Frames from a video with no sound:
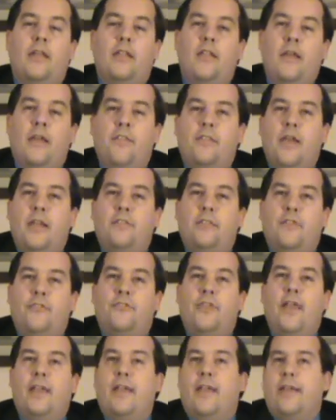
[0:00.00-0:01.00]
that, that the
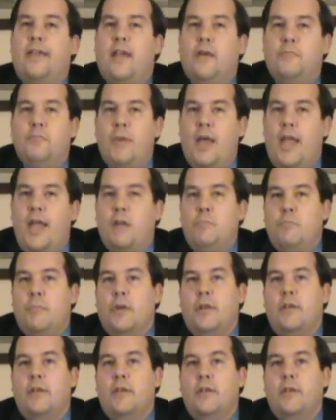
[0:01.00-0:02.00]
second
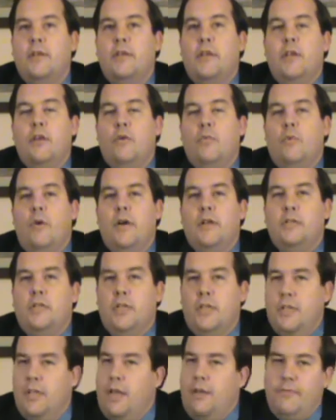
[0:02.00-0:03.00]
commandment was
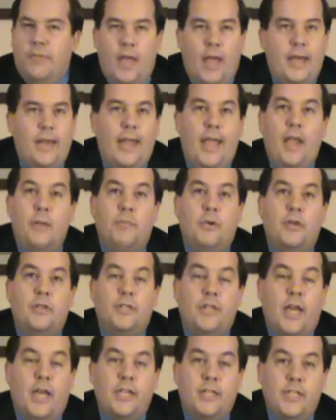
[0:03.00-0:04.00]
to love thy
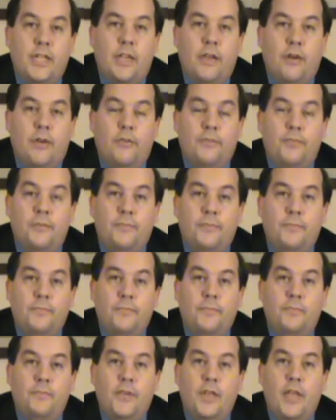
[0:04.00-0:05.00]
neighbors thyself.
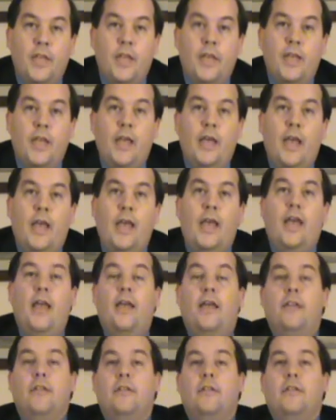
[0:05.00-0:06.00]

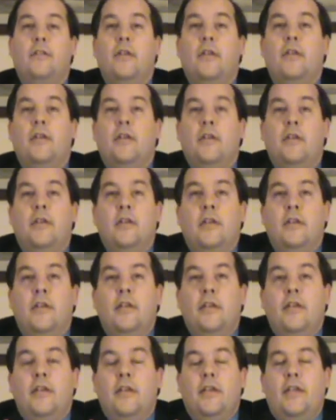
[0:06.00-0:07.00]
And
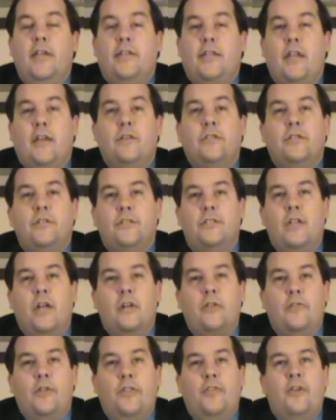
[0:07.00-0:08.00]
he tells us
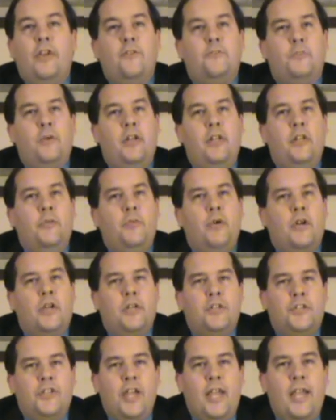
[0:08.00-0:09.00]
not only this, but in the
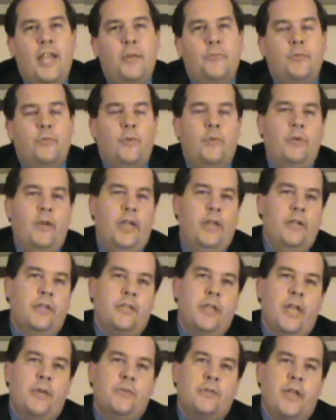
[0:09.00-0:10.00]
book of James, we read
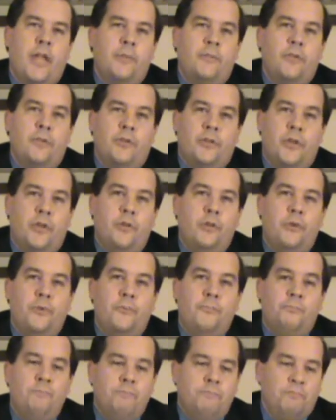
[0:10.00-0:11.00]
in James chapter
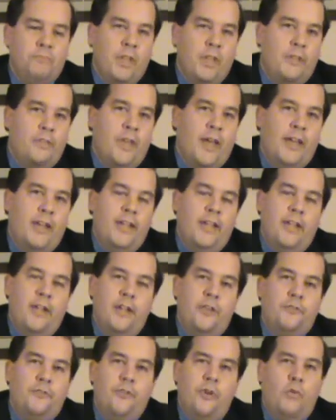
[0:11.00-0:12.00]
2, that it
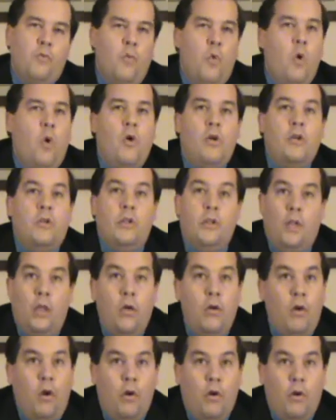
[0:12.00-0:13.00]
is the royal
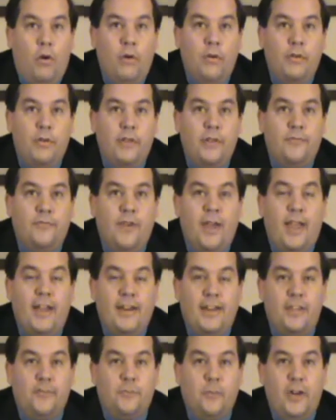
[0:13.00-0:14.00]
law. In
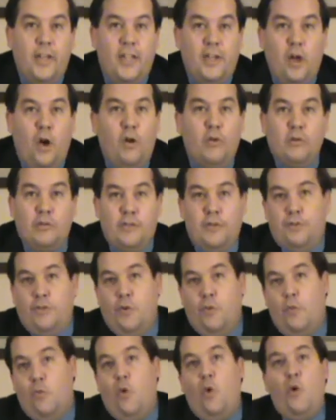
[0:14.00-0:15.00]
fact, it's what he calls it,
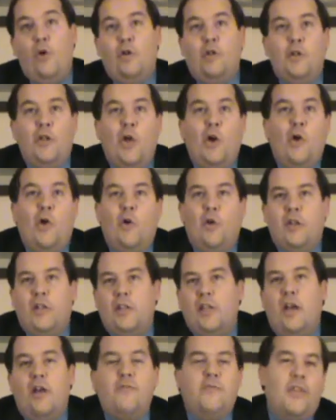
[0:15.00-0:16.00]
the royal law.
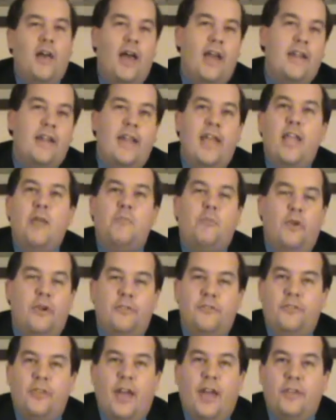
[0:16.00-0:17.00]
Love thy neighbor
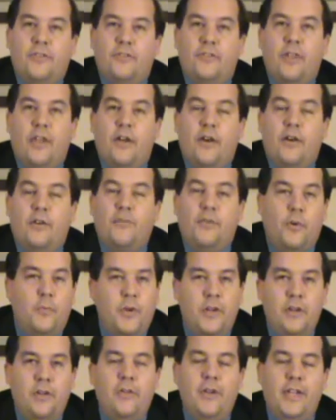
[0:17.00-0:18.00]
as thyself.
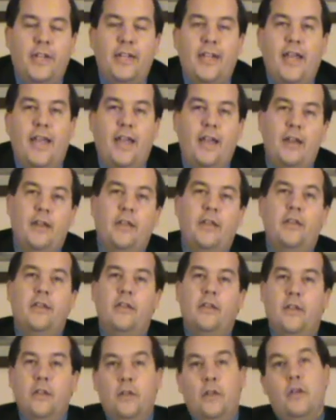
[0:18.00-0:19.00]
Are we doing that?
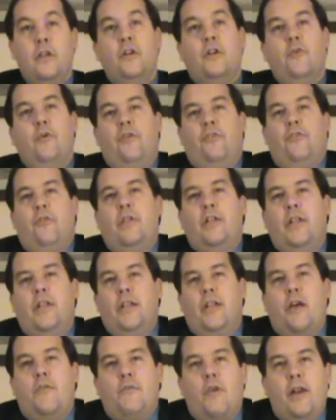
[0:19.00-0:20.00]
Do we truly
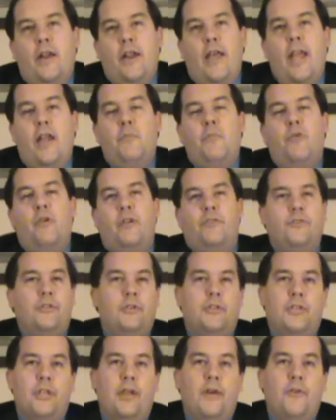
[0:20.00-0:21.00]
love our neighbor as
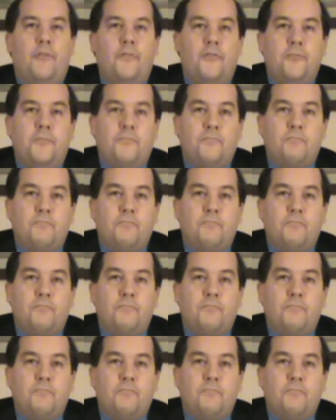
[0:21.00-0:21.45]
ourselves?